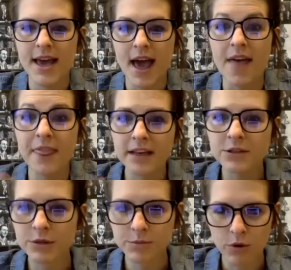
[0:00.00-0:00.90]
And thus
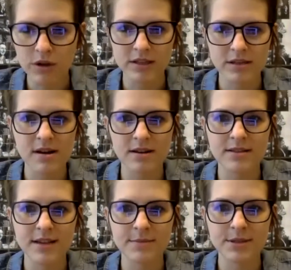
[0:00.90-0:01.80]
was born this
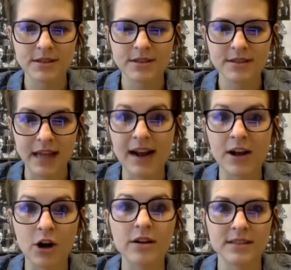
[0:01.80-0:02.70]
concept that I
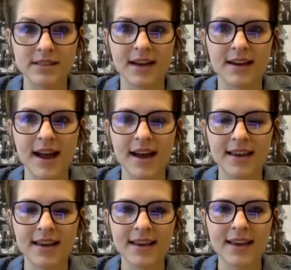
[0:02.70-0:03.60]
call design
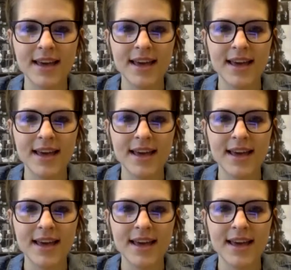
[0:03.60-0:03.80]
hacking.